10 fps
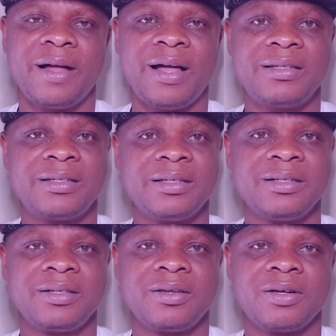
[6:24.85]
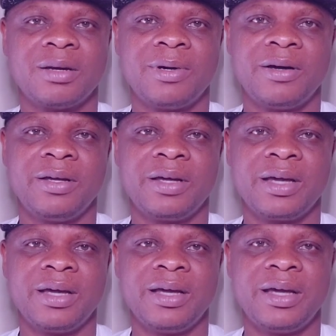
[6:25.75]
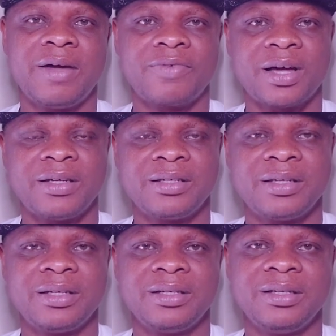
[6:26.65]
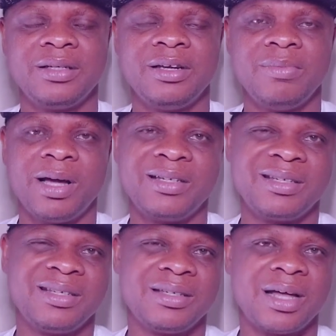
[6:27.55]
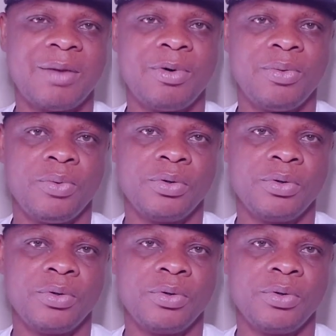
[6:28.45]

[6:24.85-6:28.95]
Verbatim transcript: Uh, still talking about A K A, after his uh, demise, his album